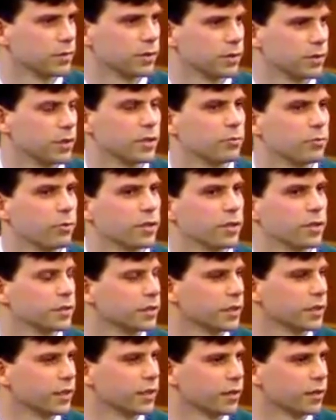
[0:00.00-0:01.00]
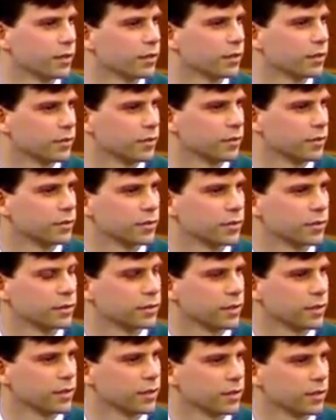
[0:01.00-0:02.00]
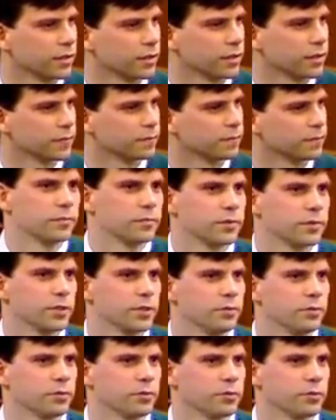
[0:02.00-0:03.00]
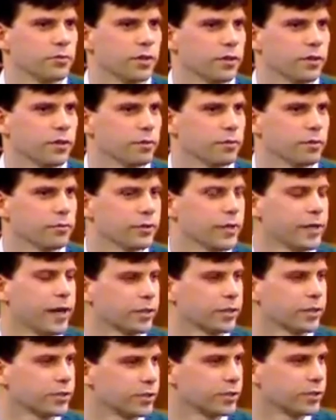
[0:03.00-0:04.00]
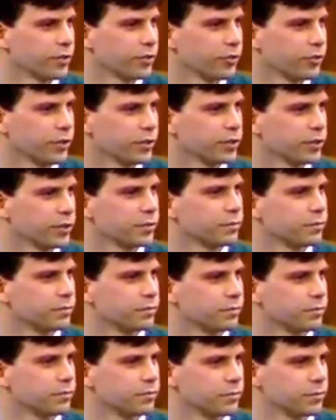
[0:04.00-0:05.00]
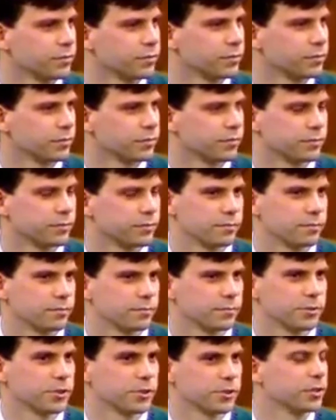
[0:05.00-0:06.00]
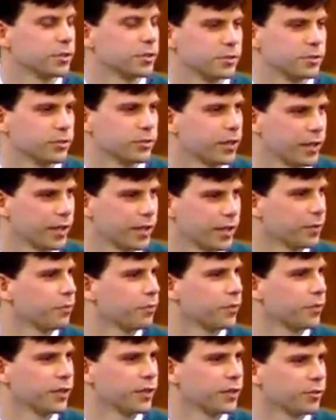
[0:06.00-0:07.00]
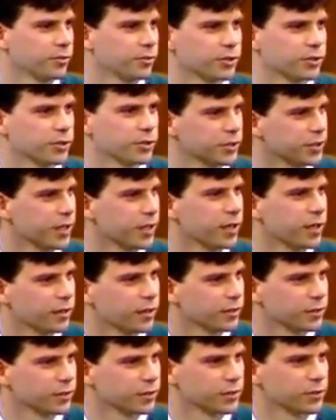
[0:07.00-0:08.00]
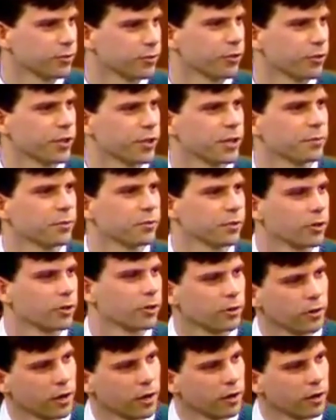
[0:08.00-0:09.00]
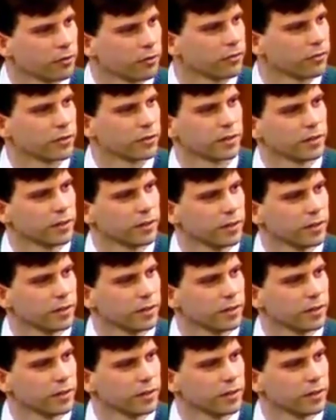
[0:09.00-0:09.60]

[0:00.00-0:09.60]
didn't want to say anything, so I just didn't say anything. She was very reactionary, and she could try to hit me or just yell and scream or go off, and